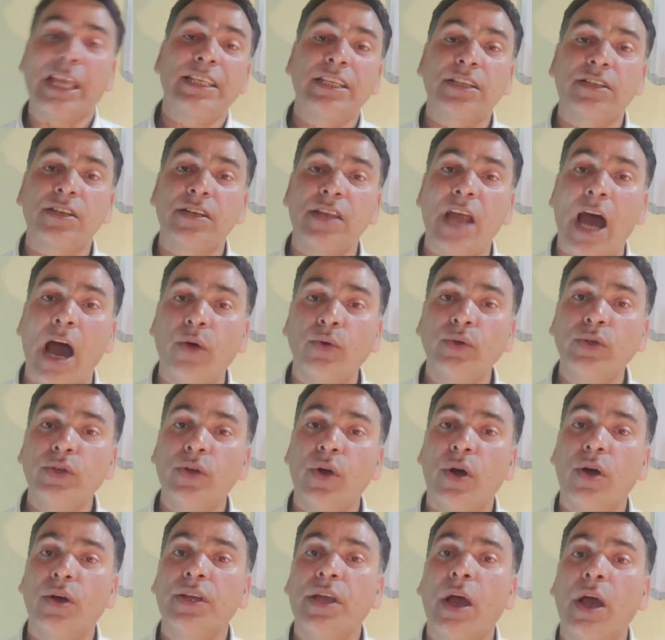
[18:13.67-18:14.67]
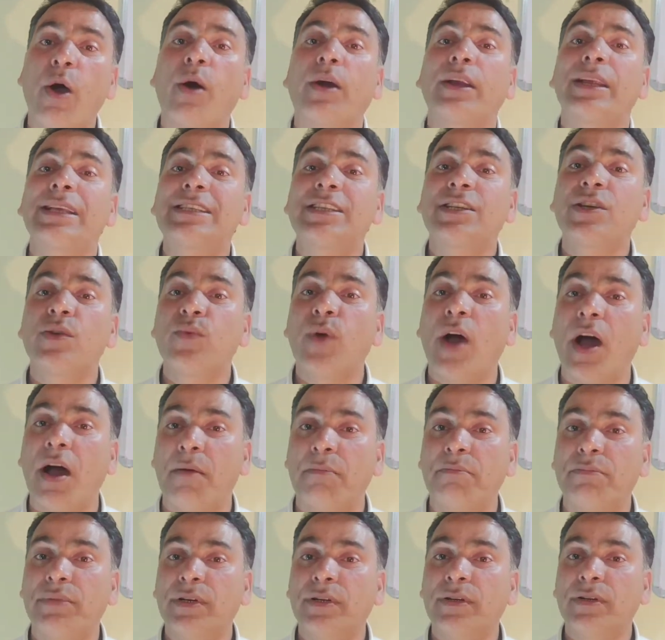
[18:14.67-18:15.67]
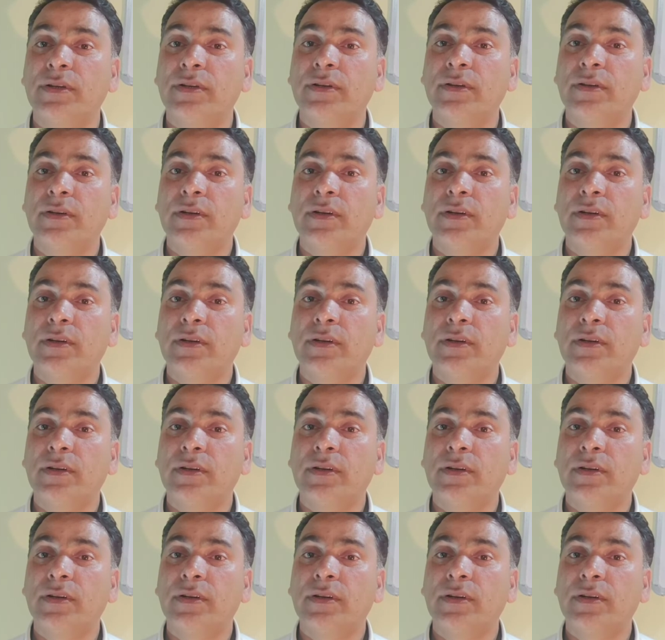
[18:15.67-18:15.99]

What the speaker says: Is it a noun or is it a verb?